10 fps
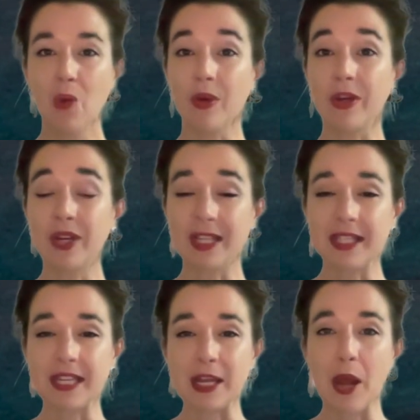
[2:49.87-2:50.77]
where you can
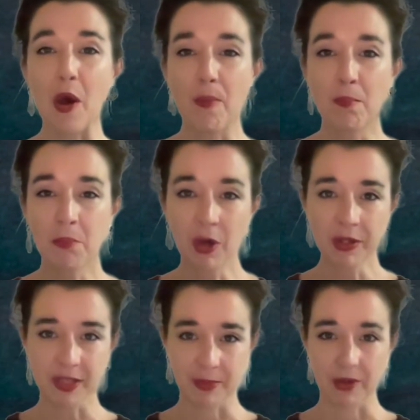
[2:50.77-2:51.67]
see
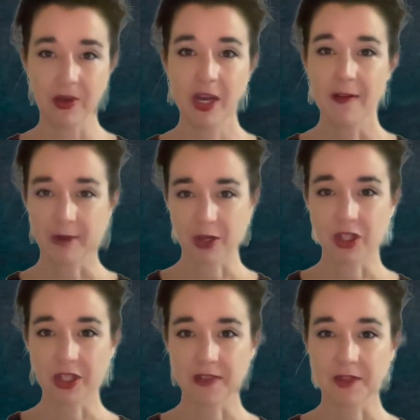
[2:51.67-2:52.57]
multiple
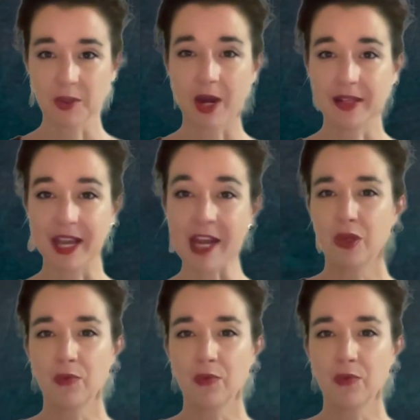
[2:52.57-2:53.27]
versions of Swan Lake,